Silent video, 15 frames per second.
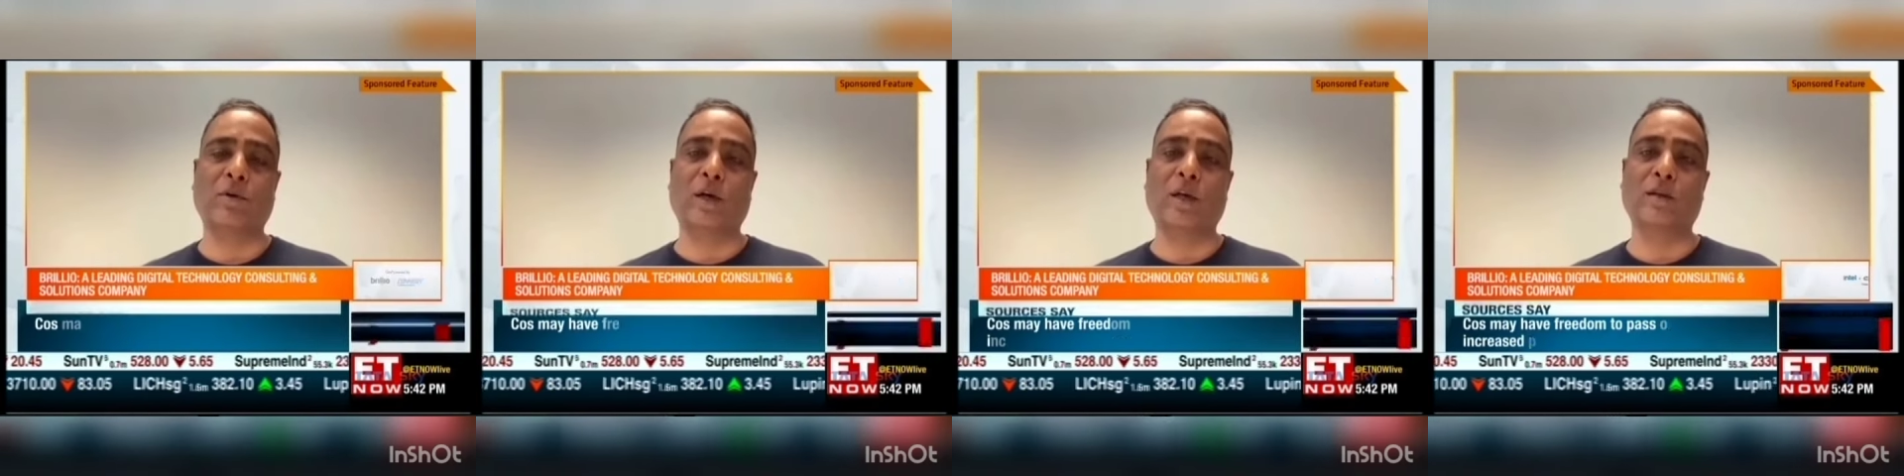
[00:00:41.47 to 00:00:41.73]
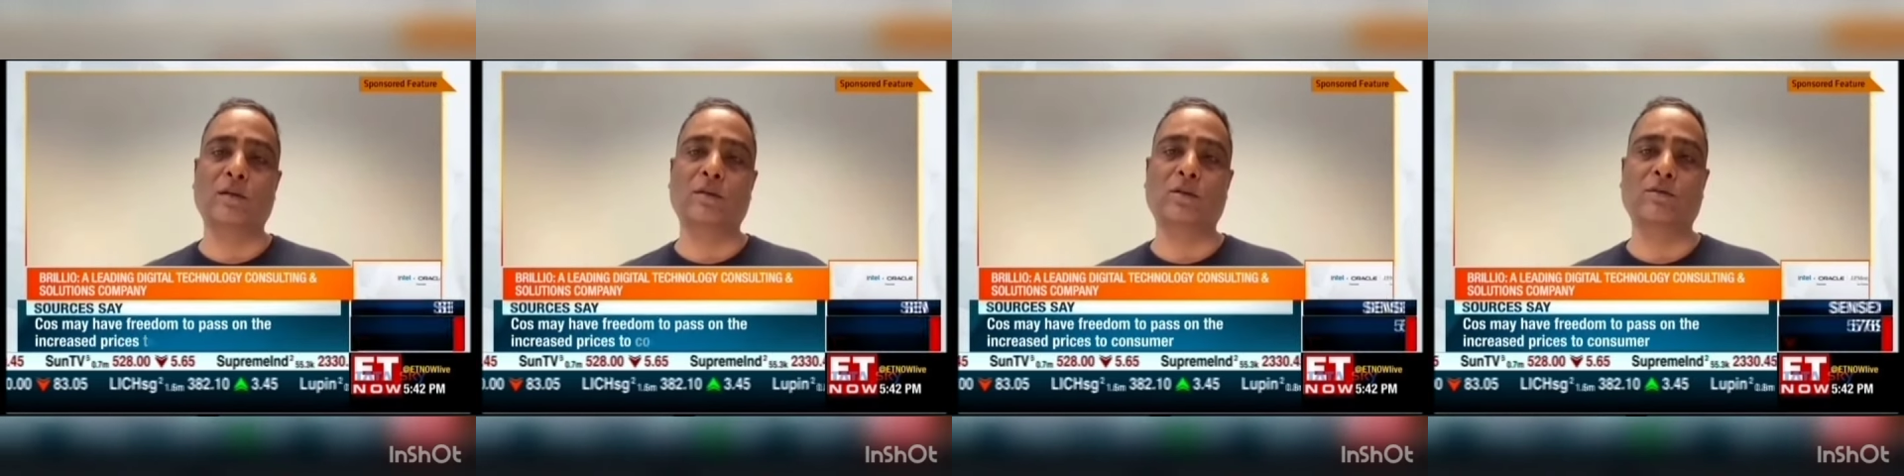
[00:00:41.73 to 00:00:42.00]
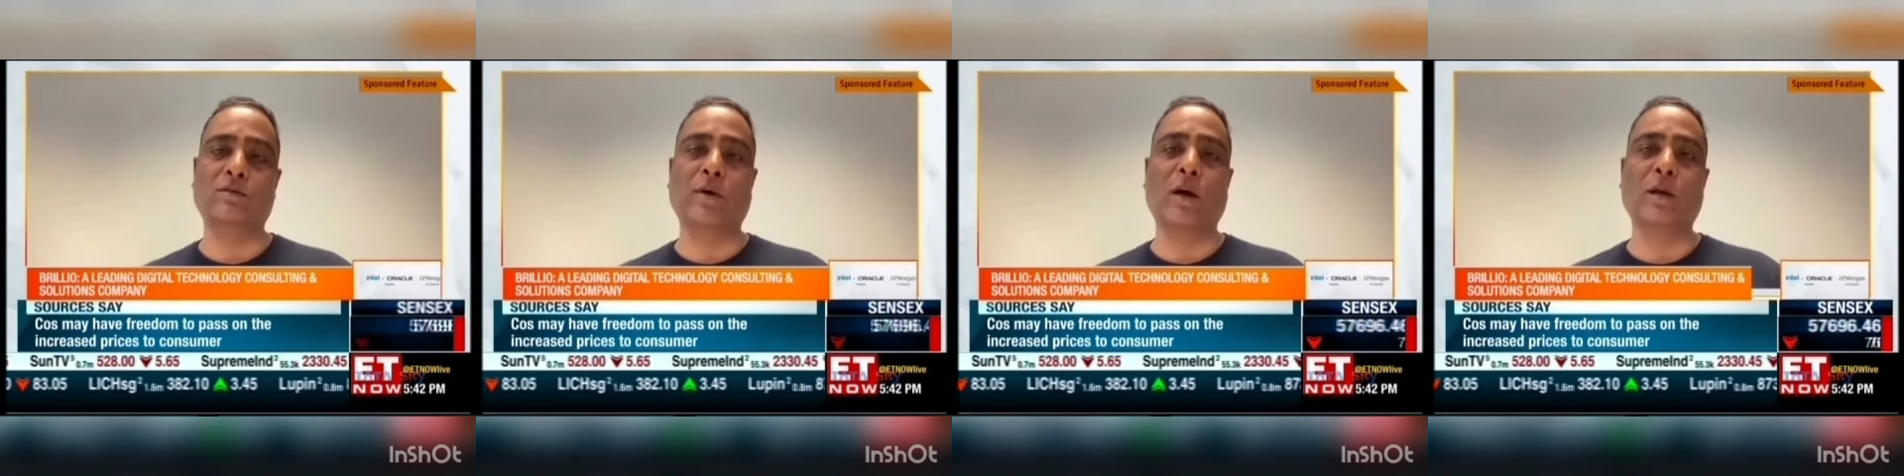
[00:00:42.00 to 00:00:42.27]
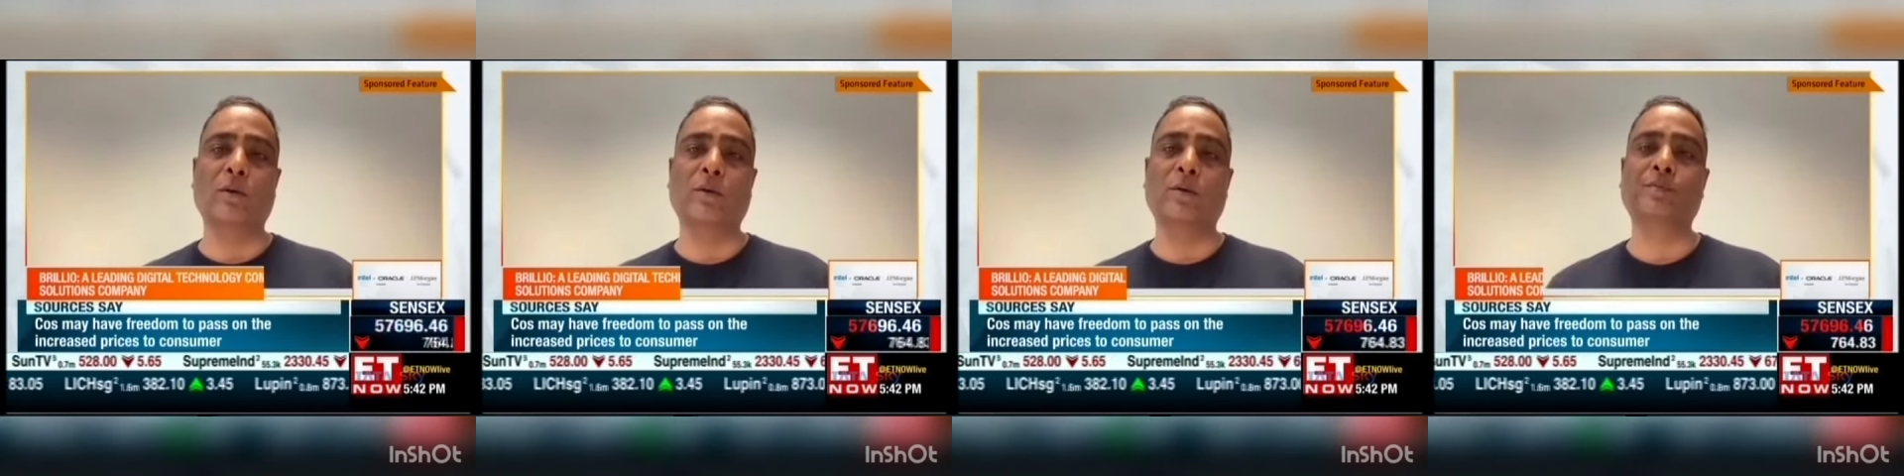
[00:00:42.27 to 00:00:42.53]
for others to
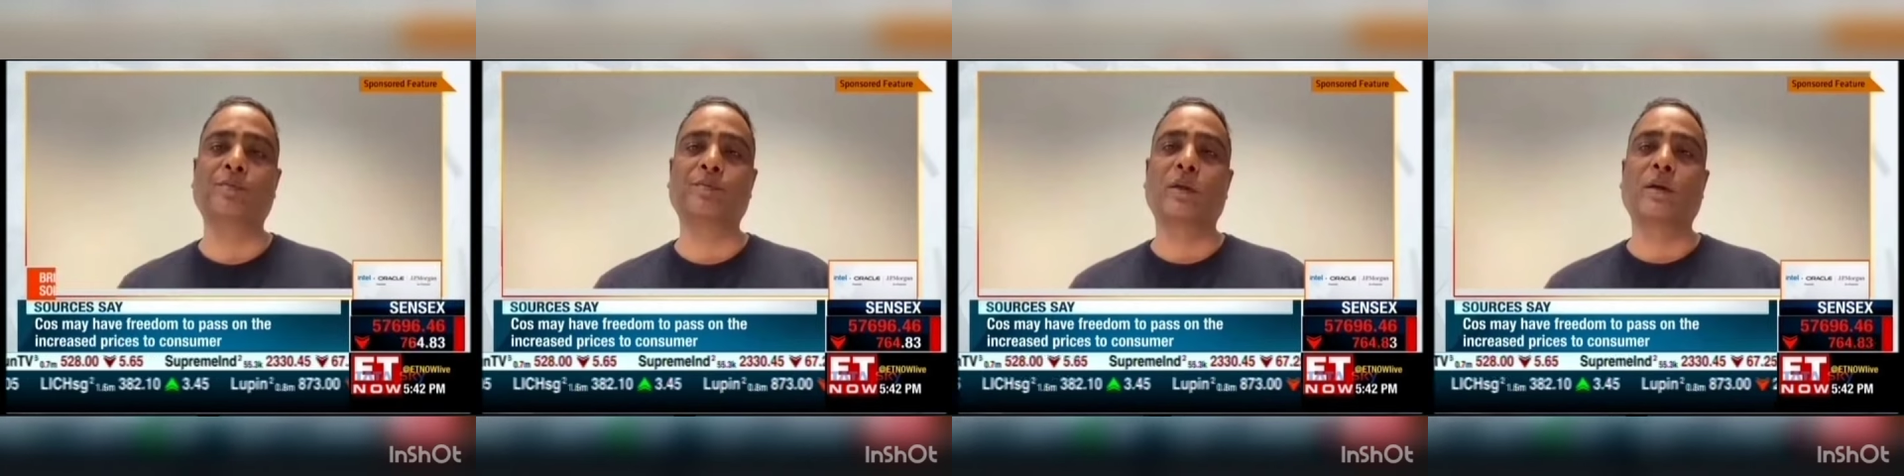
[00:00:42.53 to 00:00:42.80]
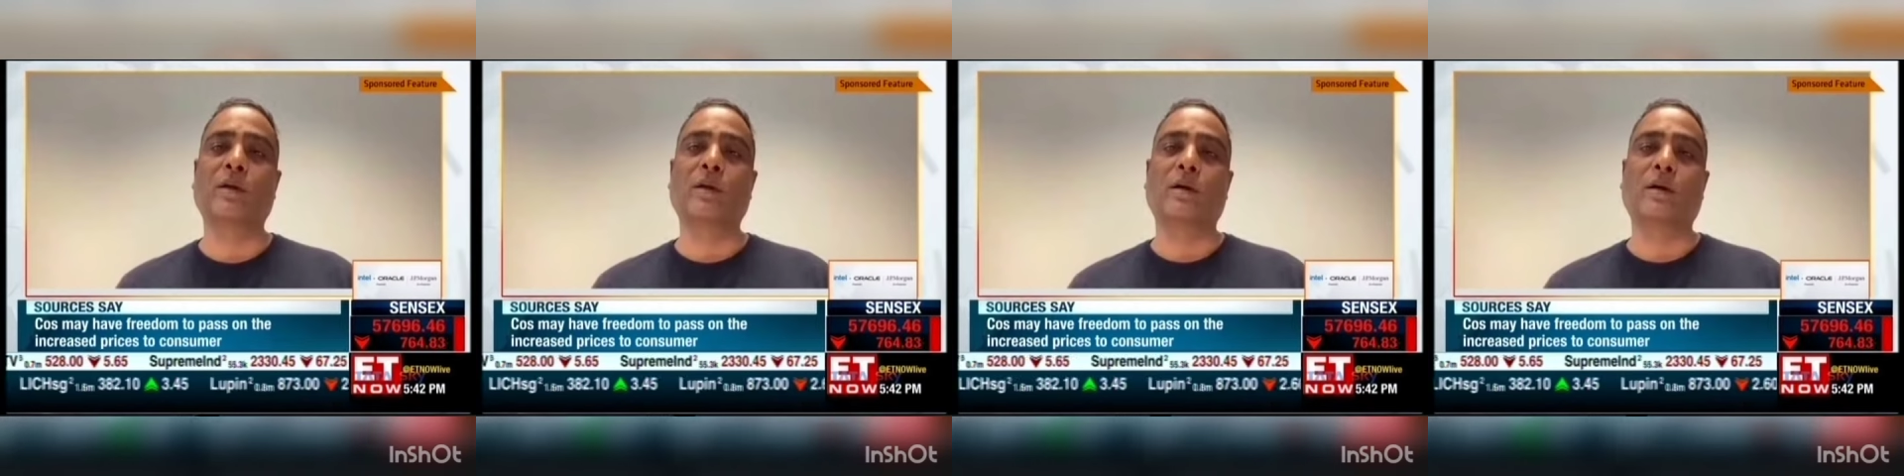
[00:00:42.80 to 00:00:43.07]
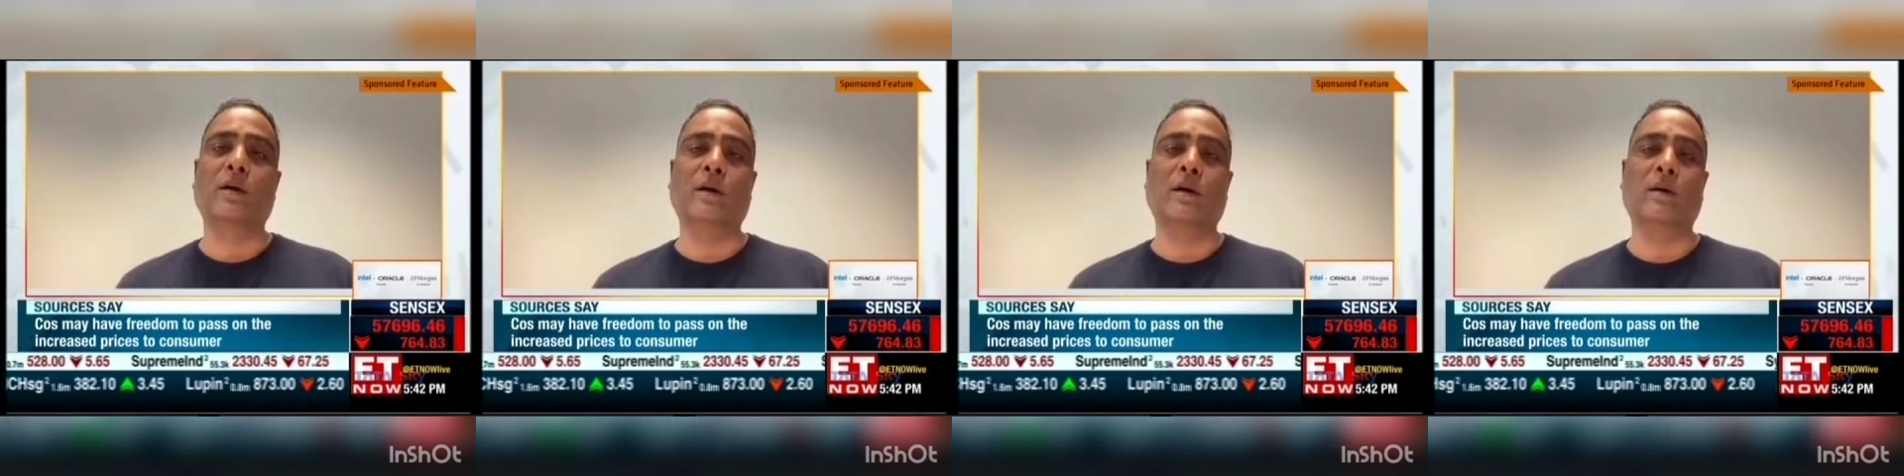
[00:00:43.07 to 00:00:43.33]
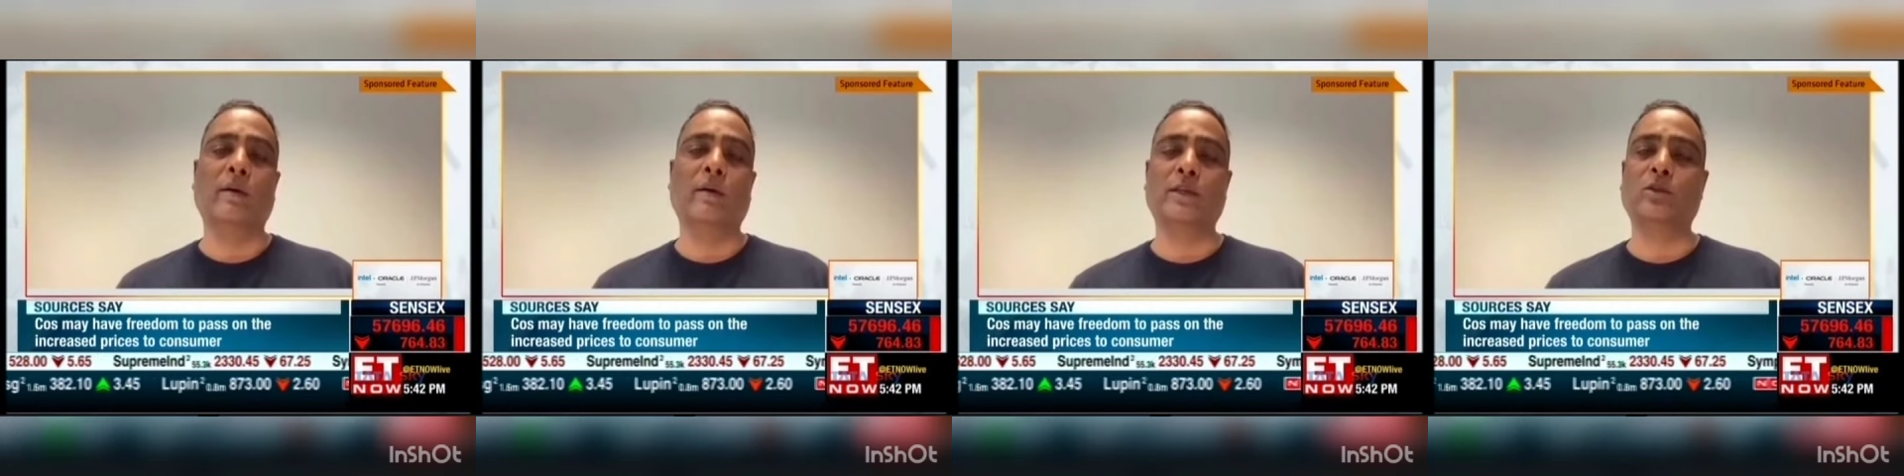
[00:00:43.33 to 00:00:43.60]
follow
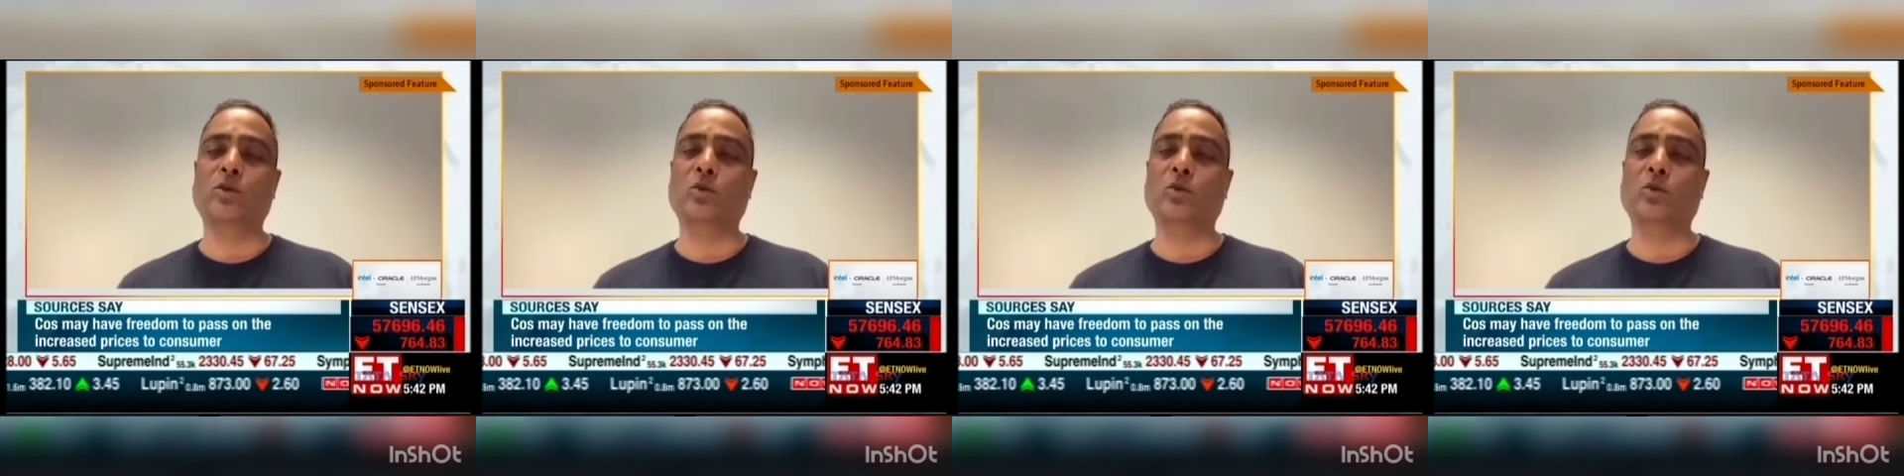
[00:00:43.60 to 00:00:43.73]
as